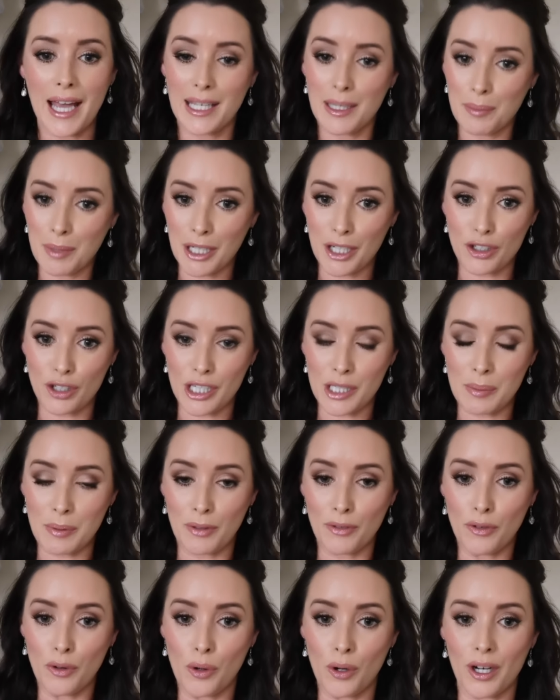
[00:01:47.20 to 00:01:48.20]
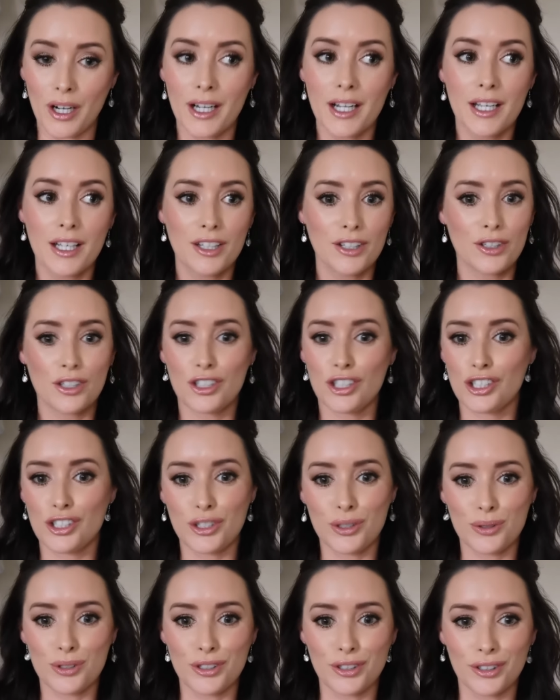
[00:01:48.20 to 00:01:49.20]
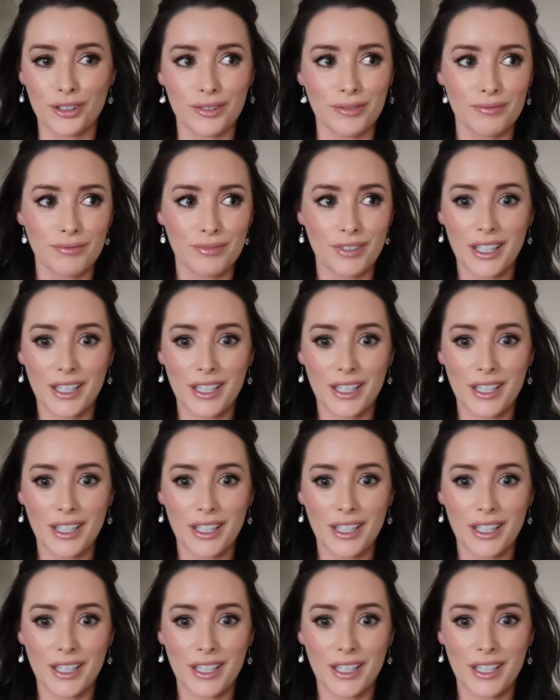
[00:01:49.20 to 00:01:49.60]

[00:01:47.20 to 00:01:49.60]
email address before, you can just use your